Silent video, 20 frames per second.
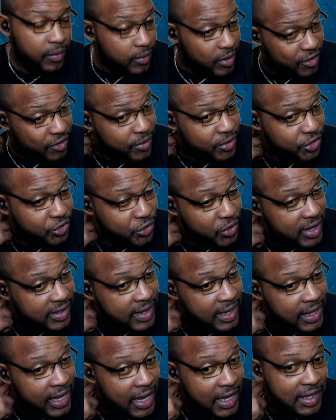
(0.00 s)
If I'm sure it's
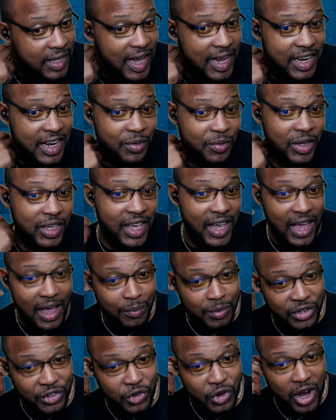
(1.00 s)
not a hit on them, we can't
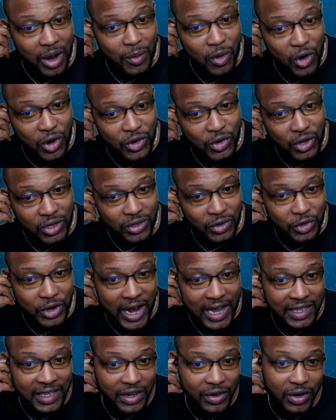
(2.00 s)
be sure about nothing
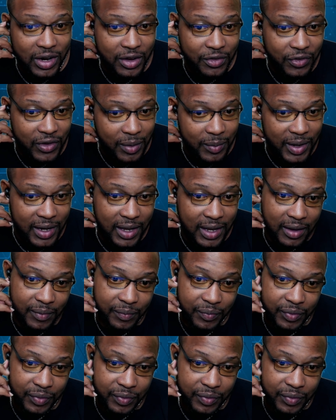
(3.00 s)
right now in a family.